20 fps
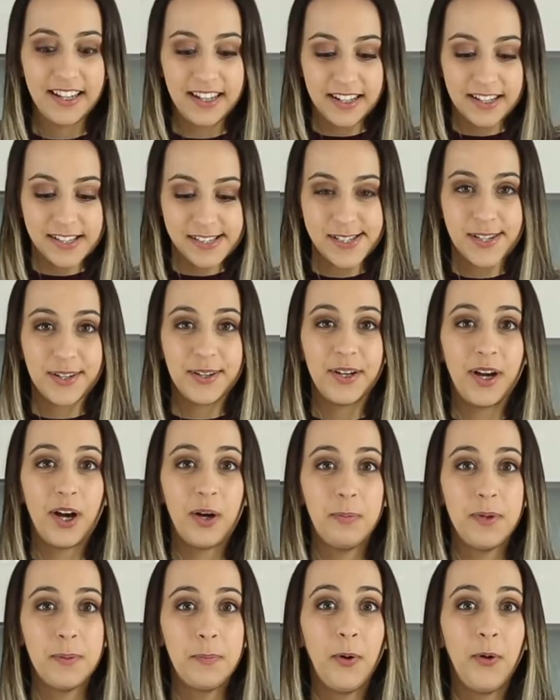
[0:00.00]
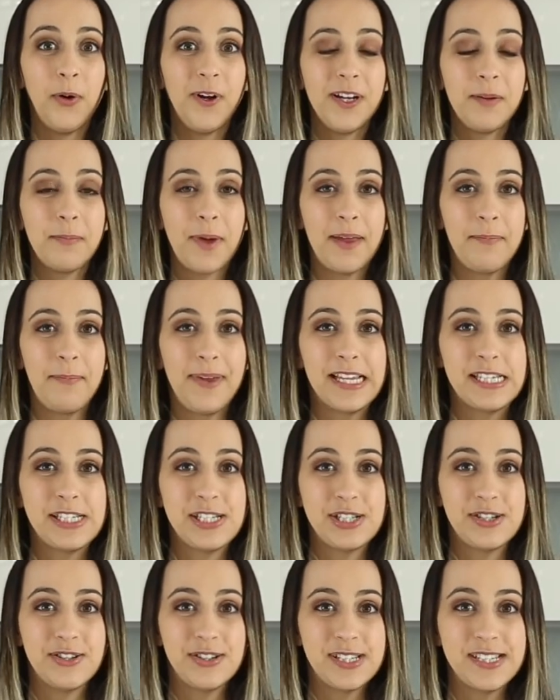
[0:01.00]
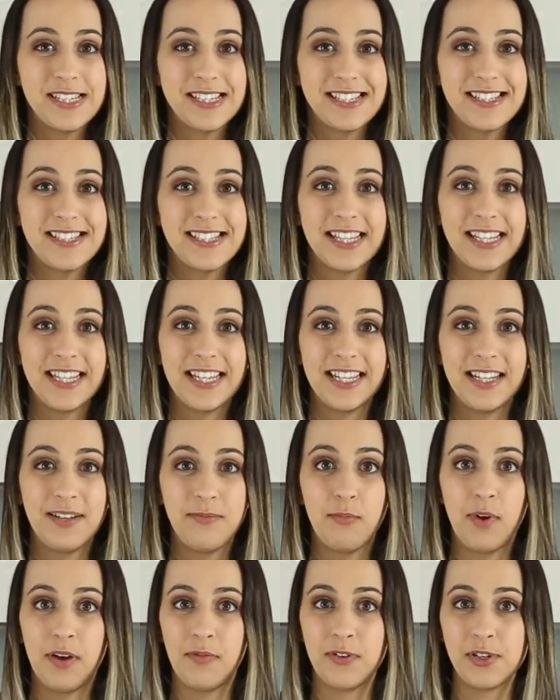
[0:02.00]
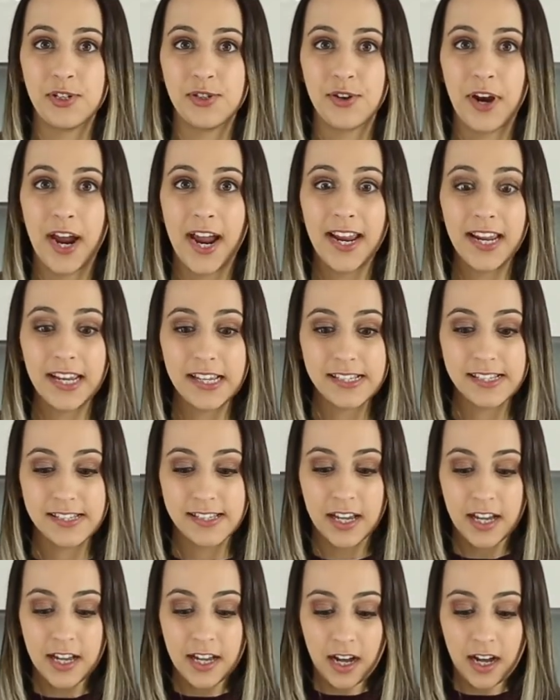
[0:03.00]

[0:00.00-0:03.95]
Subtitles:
So I'll be pouring my mixture into silicone muffin trays.